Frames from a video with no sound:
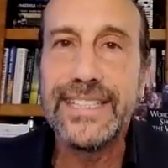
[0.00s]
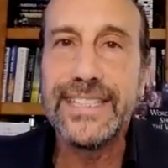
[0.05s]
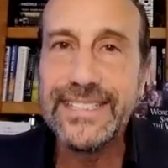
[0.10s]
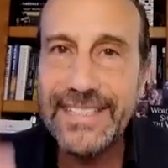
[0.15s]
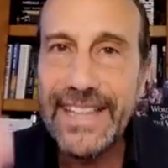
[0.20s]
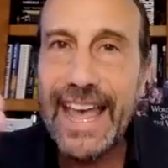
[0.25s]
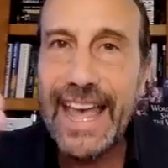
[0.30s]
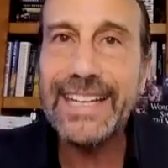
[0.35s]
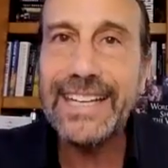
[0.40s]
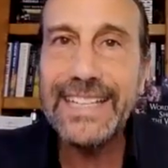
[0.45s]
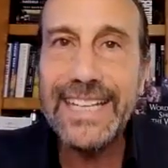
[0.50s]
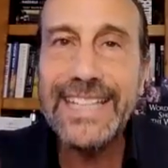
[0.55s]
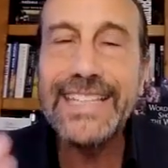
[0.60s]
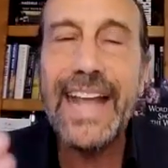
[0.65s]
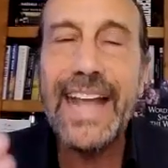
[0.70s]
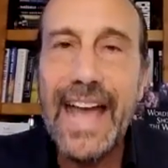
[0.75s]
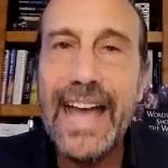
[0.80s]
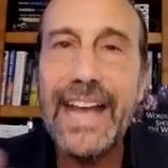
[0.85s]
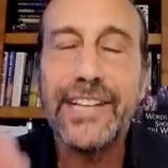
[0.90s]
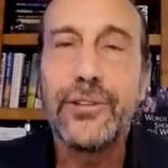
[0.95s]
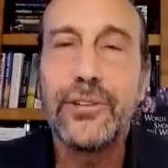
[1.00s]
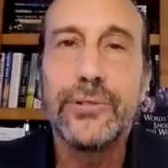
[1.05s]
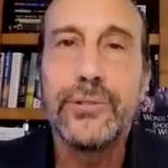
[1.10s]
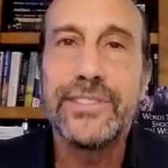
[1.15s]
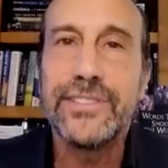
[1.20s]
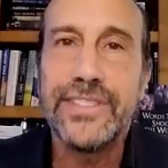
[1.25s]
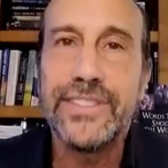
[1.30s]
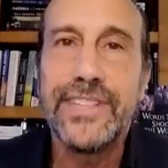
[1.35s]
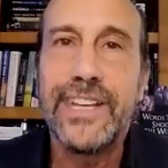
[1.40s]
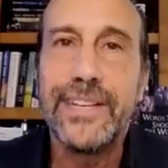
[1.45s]
Is that an
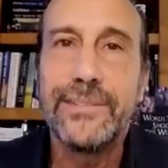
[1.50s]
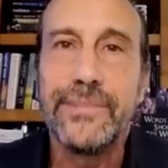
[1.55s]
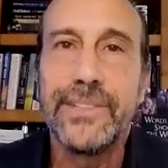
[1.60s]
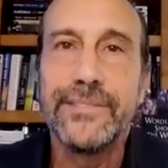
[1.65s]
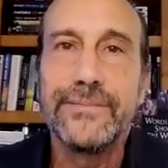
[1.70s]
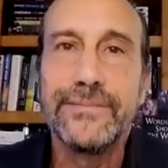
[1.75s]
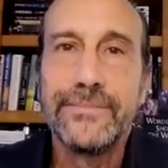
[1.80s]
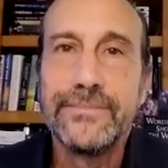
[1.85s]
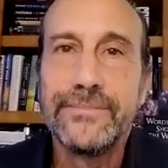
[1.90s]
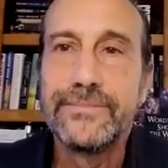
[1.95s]
accurate statement?